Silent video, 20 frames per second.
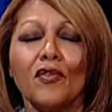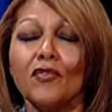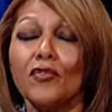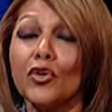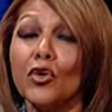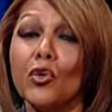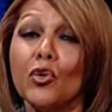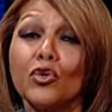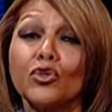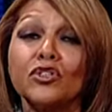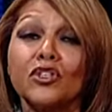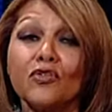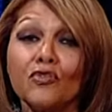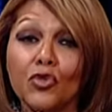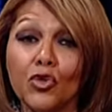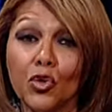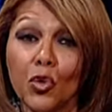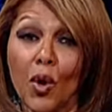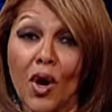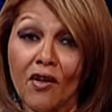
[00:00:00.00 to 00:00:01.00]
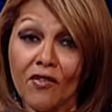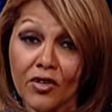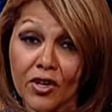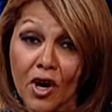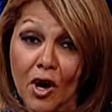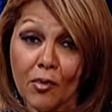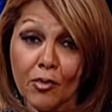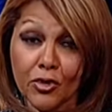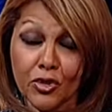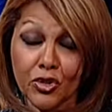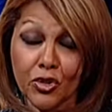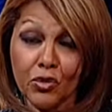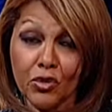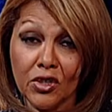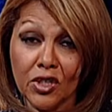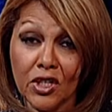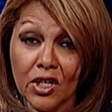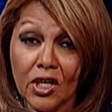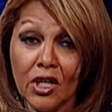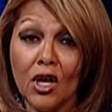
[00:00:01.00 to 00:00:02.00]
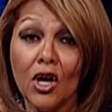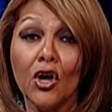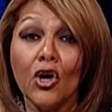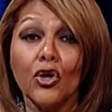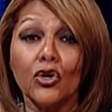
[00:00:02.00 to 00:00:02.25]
Viewers, if you have an opportunity,